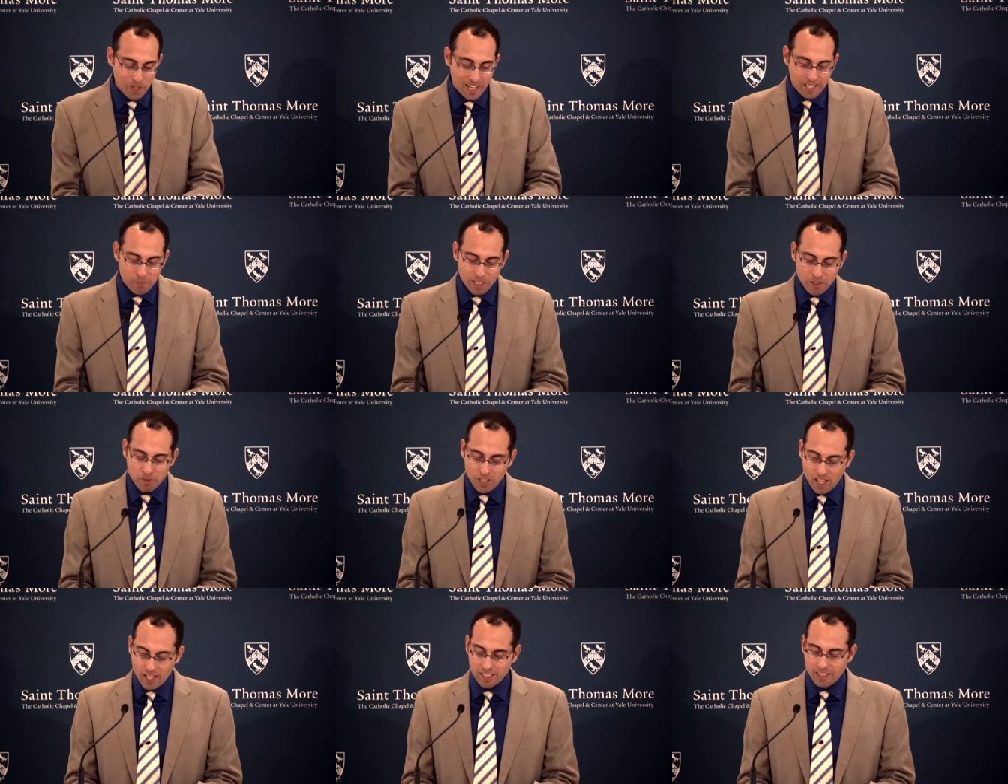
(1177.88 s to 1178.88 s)
when I speak of
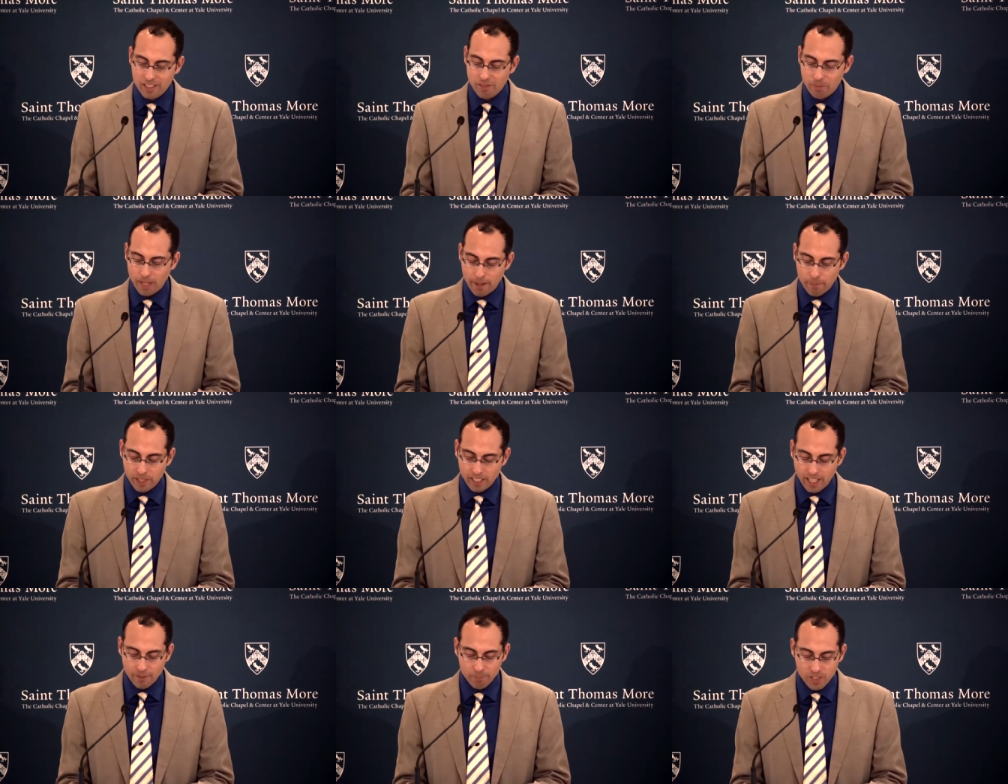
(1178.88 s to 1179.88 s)
cognitive
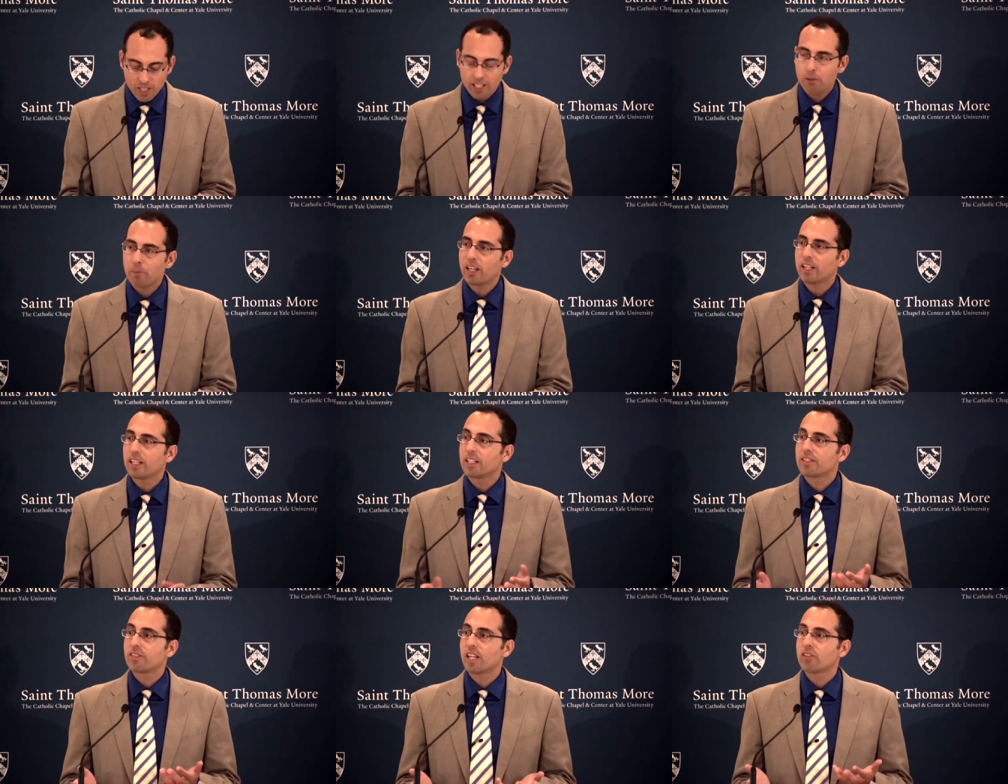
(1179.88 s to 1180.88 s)
mapping, I'm talking about an
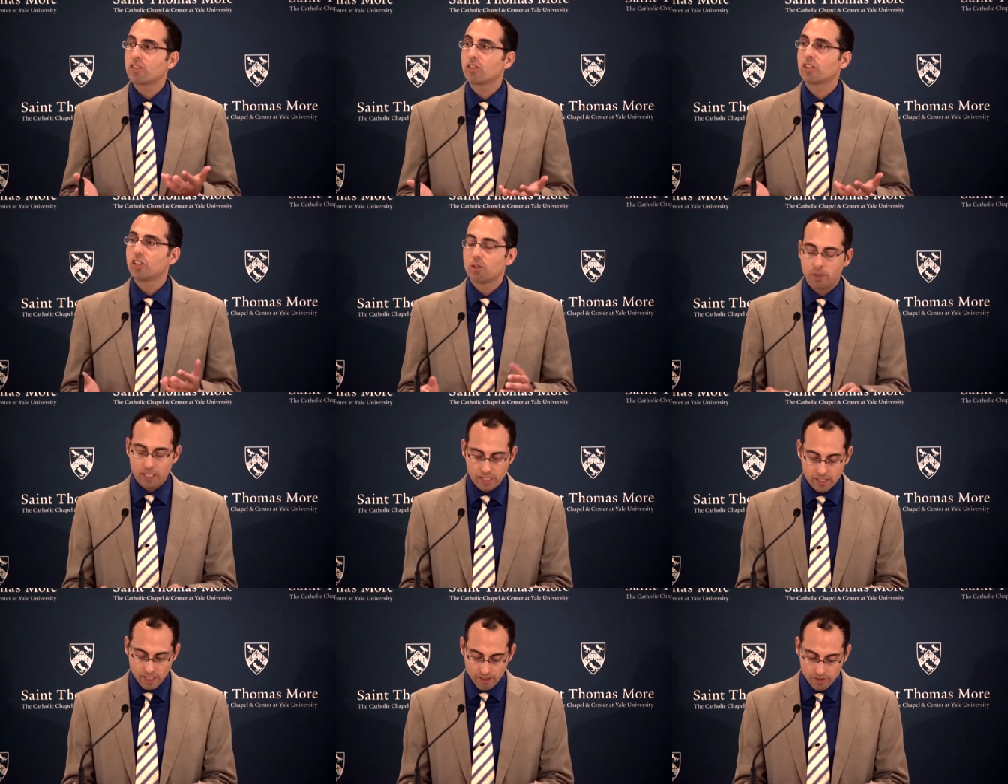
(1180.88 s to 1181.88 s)
essential human
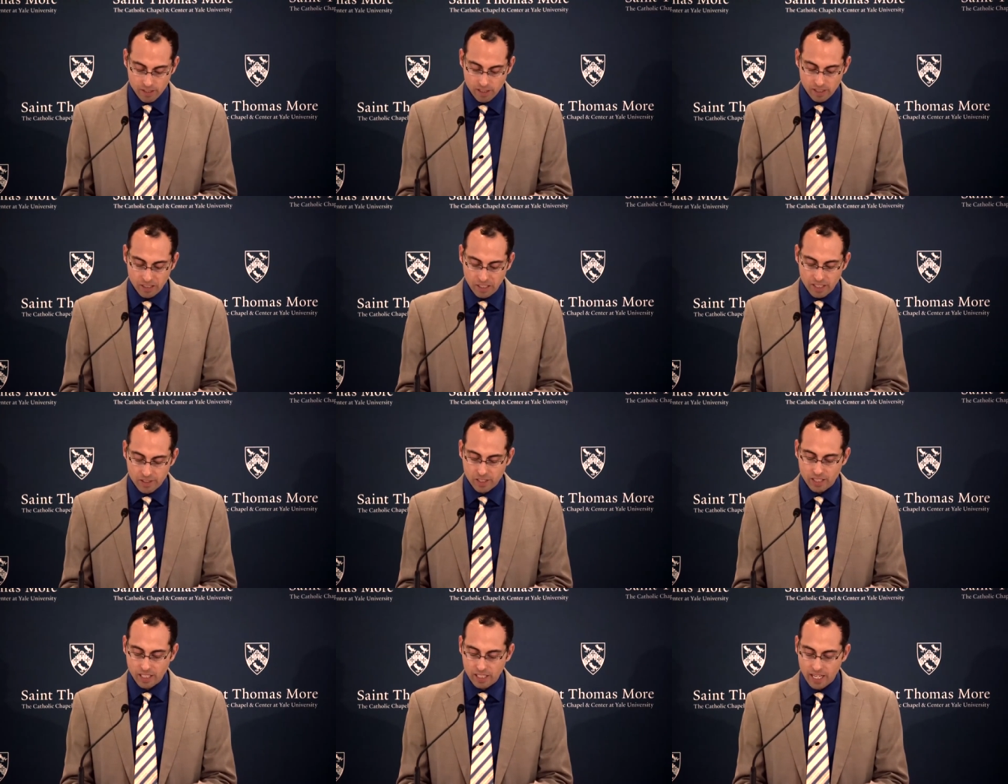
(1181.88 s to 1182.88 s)
endeavor
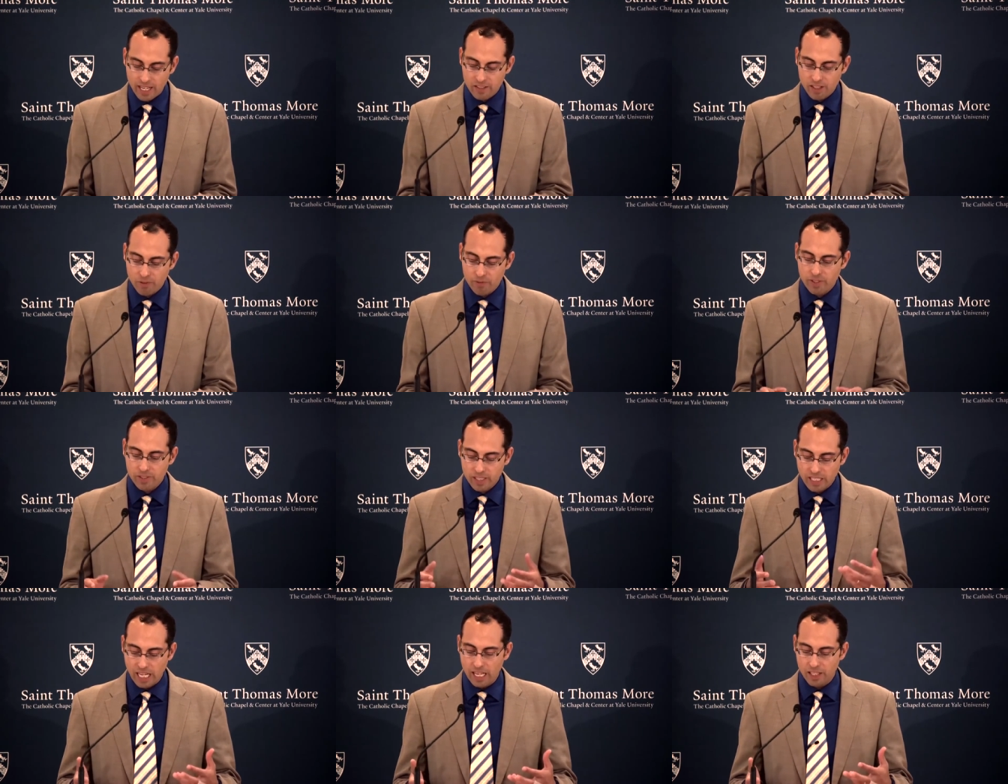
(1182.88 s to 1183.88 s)
to connect our
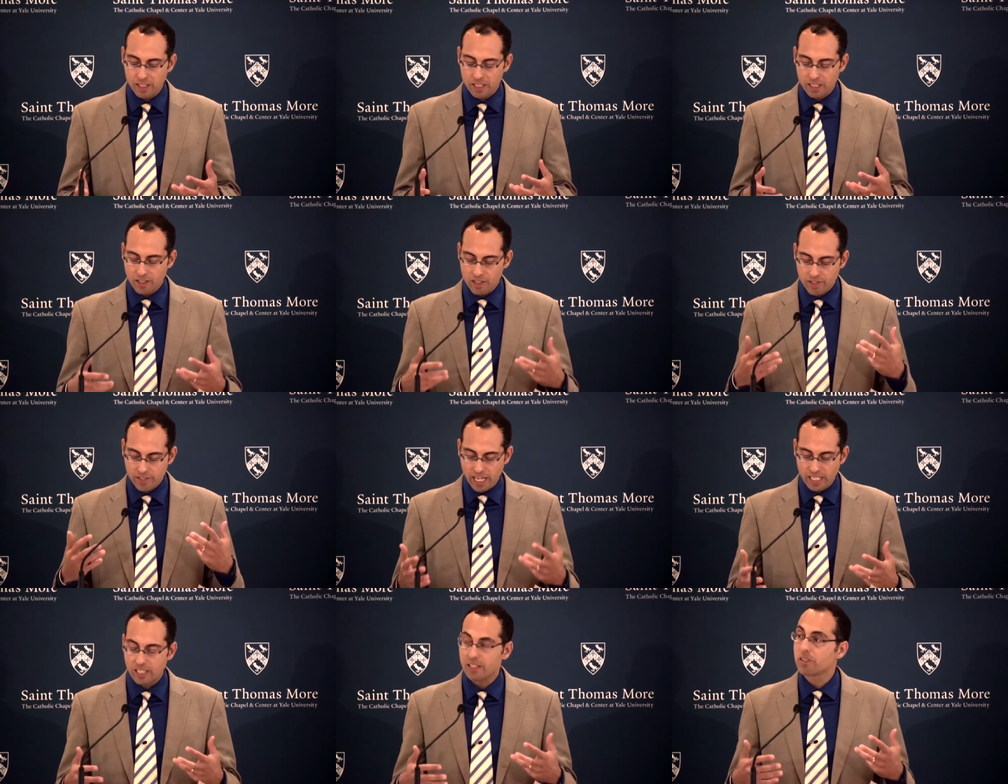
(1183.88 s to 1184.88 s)
physicality and our
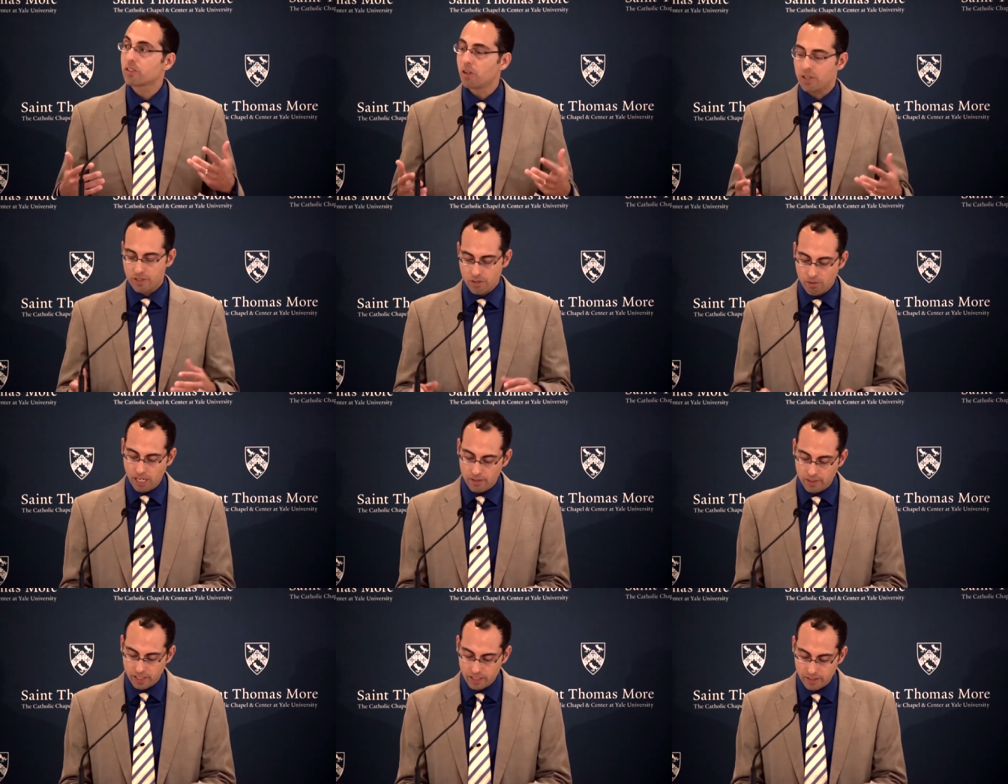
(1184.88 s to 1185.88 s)
psyches to our
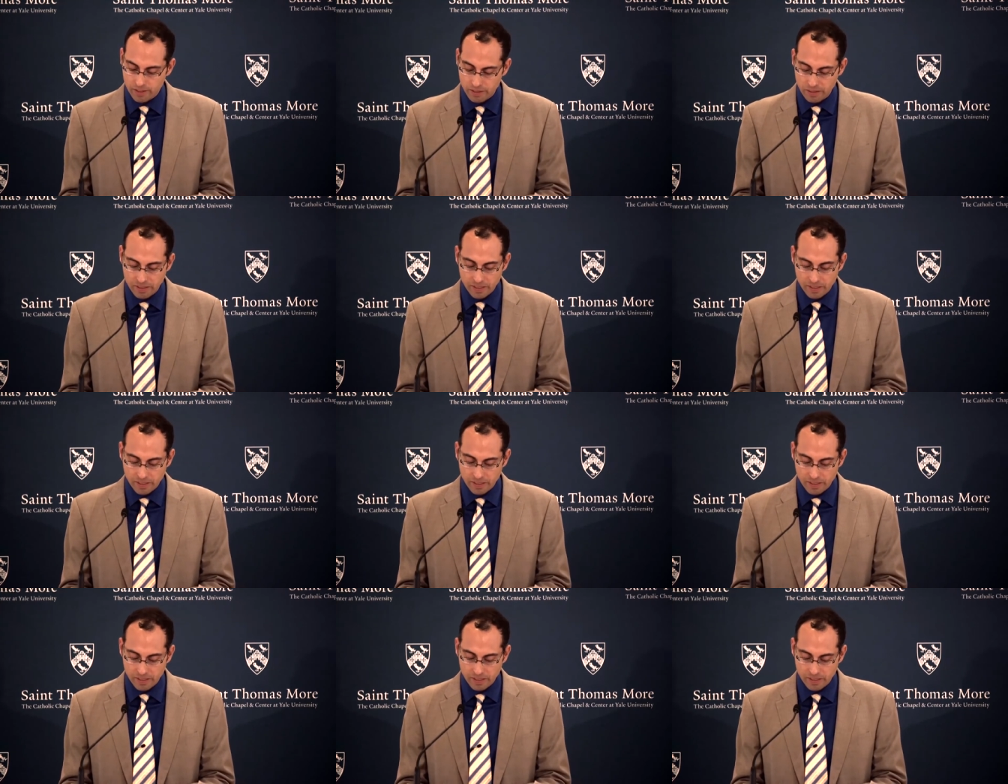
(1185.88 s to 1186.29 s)
surroundings.